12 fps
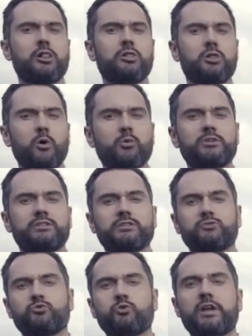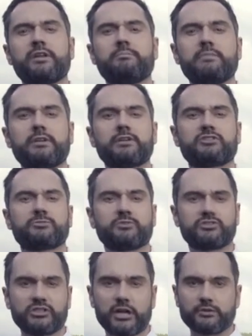lower than 20 meters per
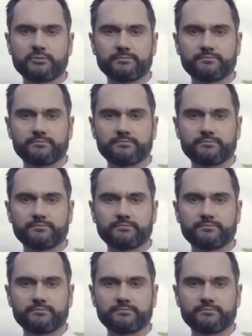second,